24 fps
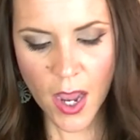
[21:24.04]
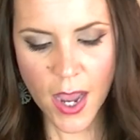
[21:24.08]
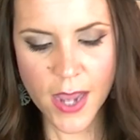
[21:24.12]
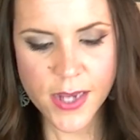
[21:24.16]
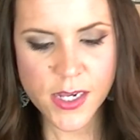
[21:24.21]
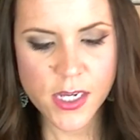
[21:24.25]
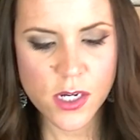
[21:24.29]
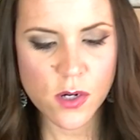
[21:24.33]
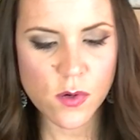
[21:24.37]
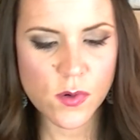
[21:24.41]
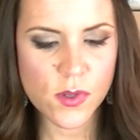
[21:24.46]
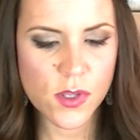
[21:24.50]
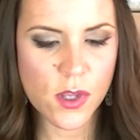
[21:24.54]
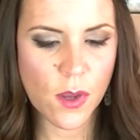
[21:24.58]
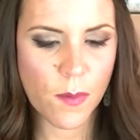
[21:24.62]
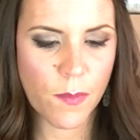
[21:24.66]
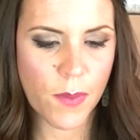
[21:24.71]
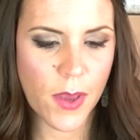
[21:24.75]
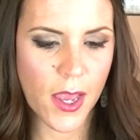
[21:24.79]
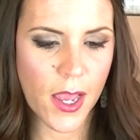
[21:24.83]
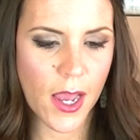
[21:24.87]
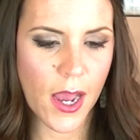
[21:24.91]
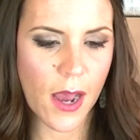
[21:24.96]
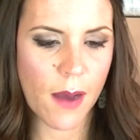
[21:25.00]
I did also
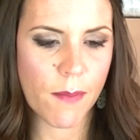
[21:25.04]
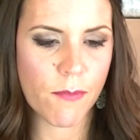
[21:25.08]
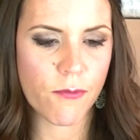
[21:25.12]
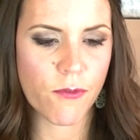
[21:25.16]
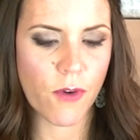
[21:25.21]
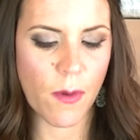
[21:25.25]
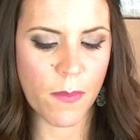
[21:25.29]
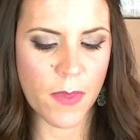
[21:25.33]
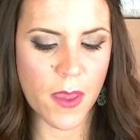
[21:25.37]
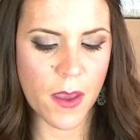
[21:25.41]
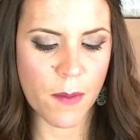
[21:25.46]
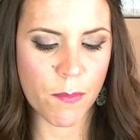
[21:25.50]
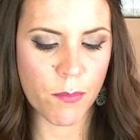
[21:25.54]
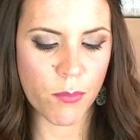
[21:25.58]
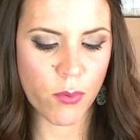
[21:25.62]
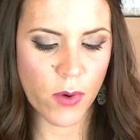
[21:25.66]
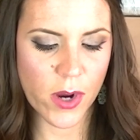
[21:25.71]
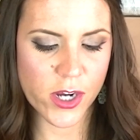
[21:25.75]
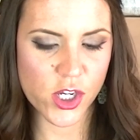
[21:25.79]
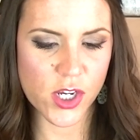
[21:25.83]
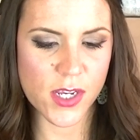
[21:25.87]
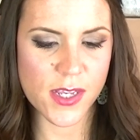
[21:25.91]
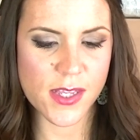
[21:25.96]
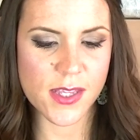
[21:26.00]
pick up from their
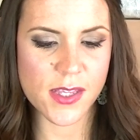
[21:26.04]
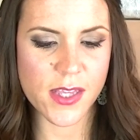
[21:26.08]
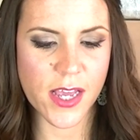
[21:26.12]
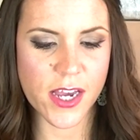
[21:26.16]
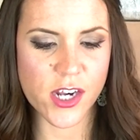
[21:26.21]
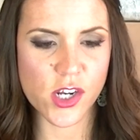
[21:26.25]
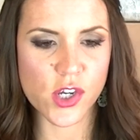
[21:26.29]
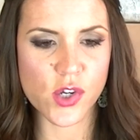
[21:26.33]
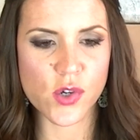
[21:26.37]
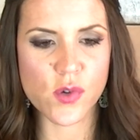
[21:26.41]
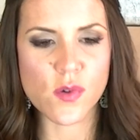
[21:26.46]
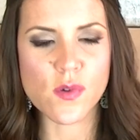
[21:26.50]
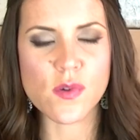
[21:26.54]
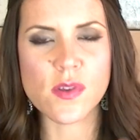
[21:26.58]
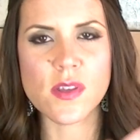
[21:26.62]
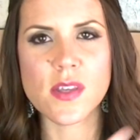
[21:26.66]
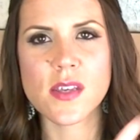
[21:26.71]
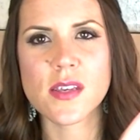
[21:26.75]
Brush Essentials.